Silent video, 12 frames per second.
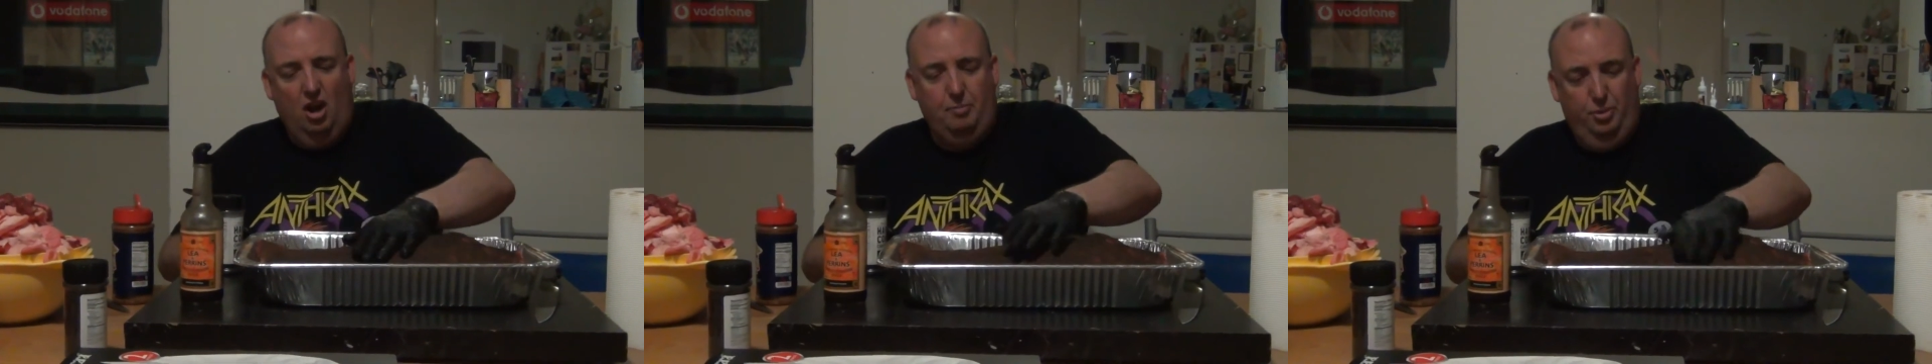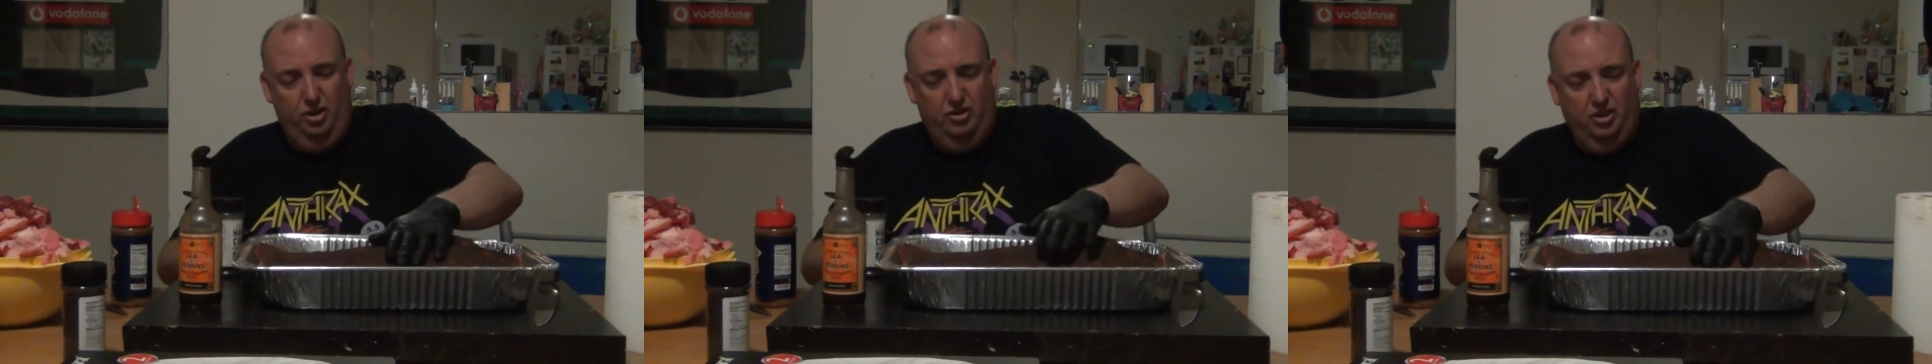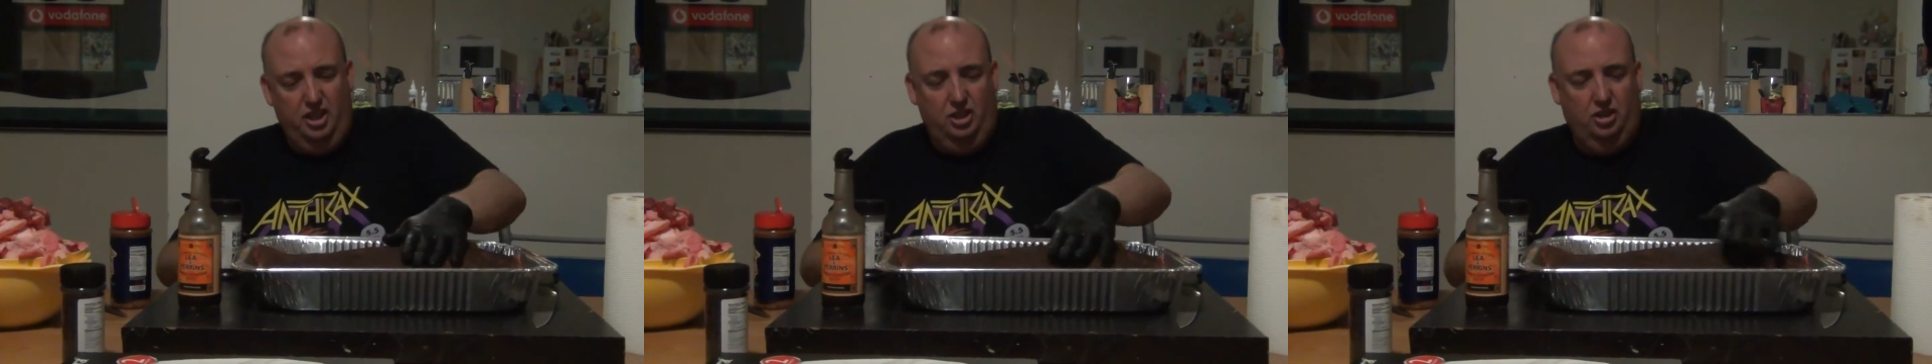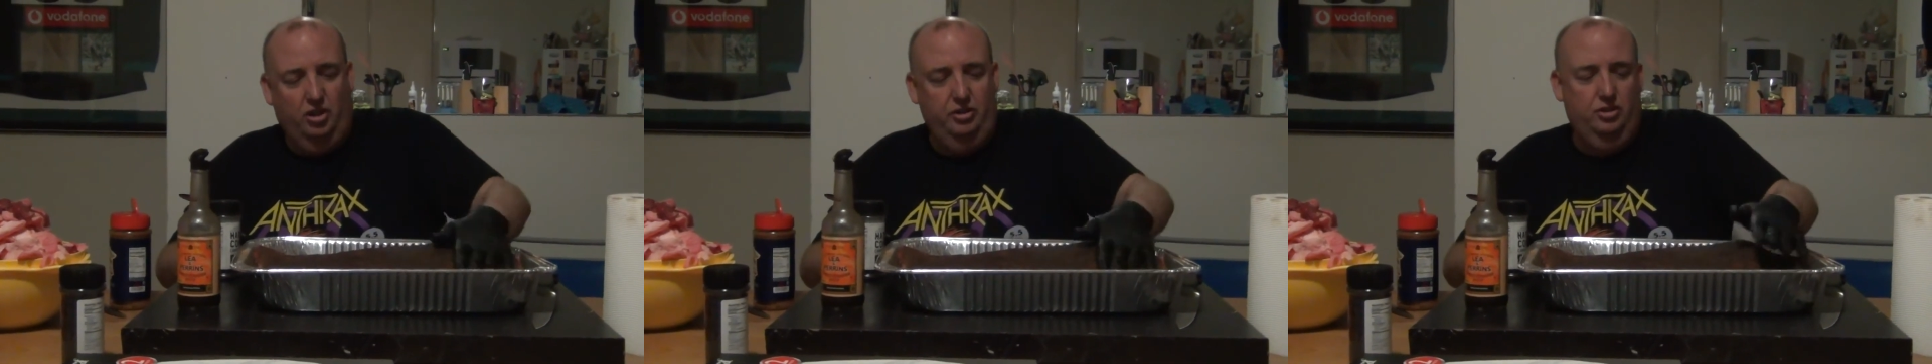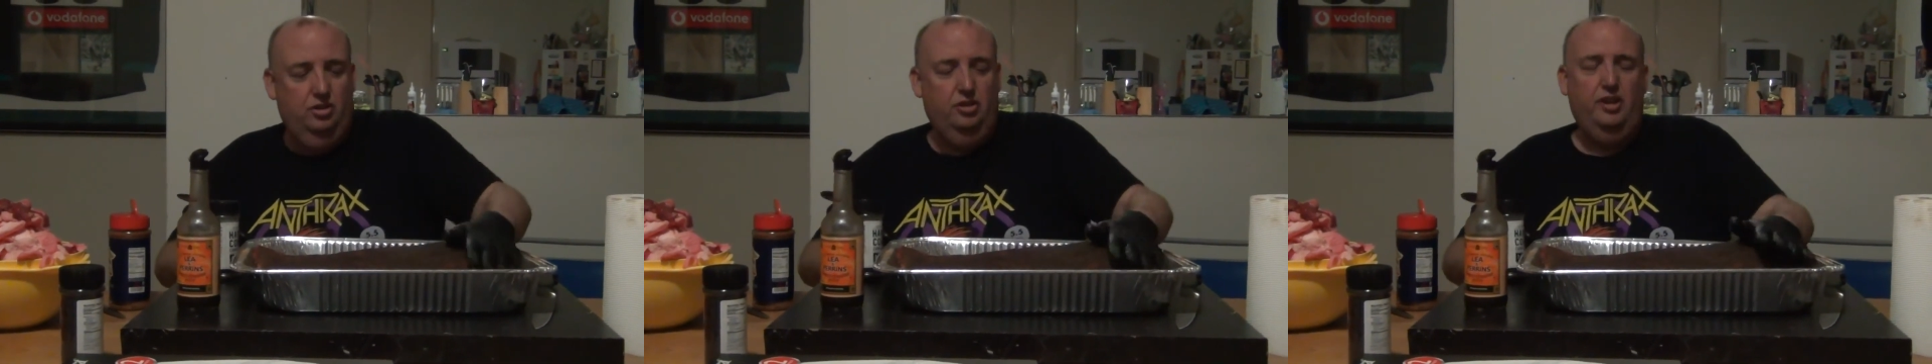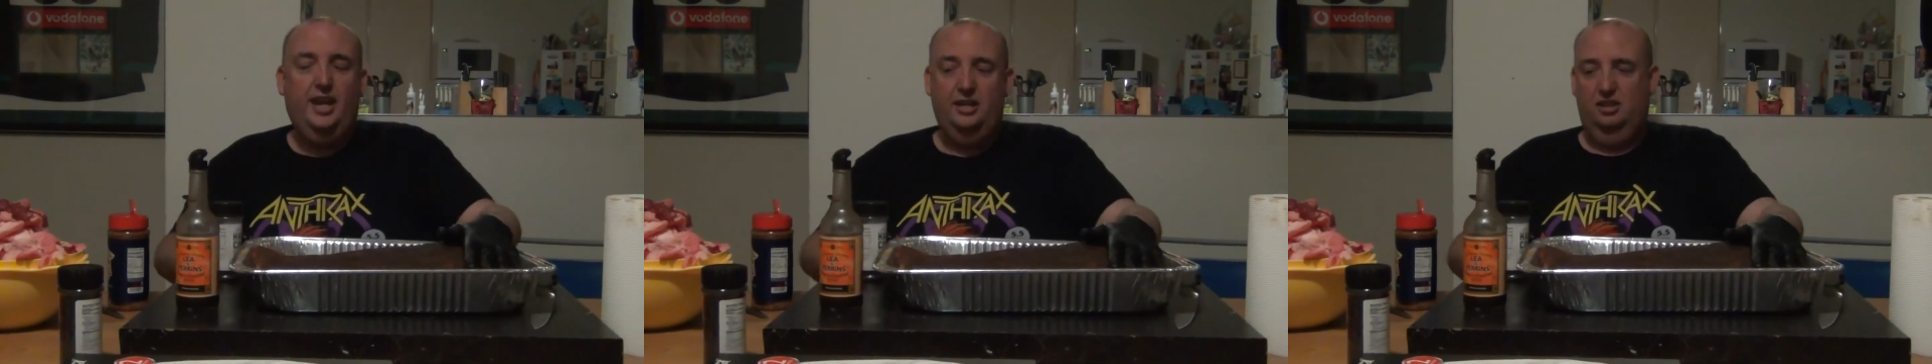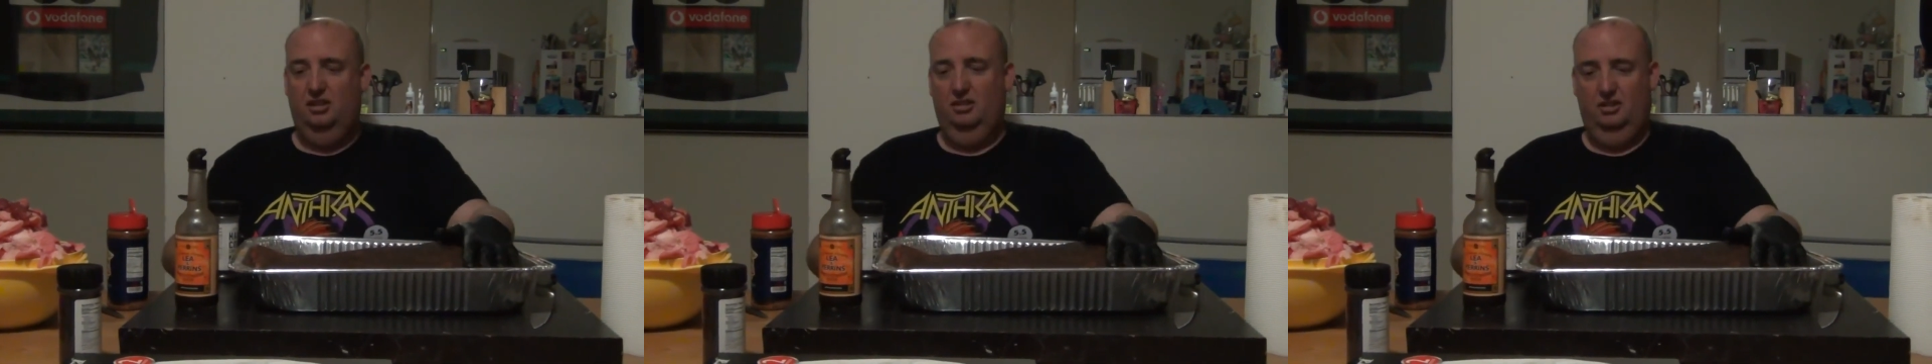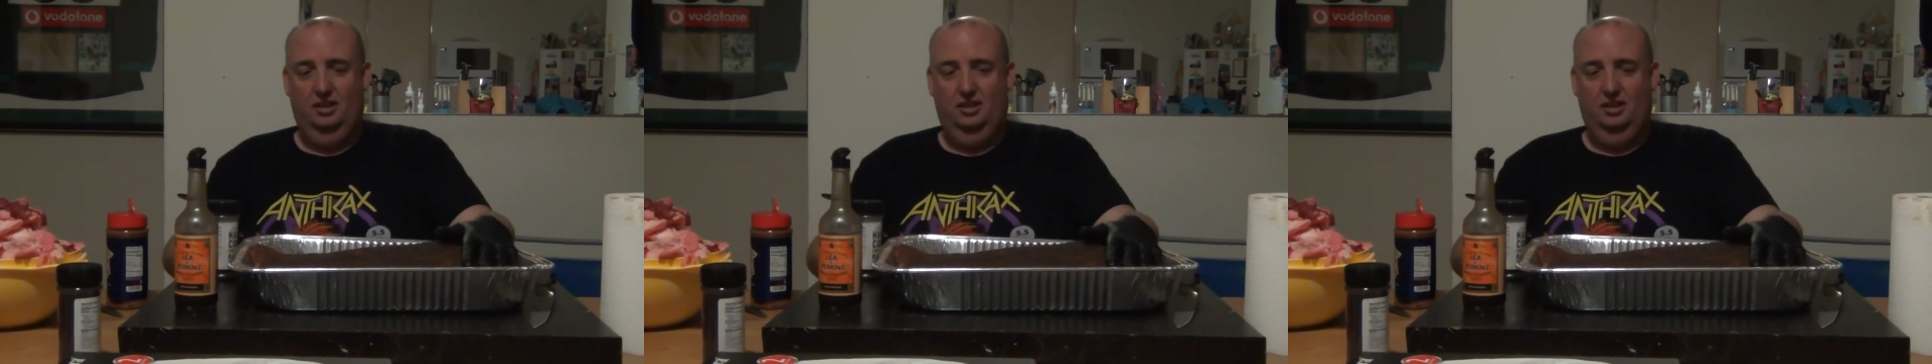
I personally don't do that.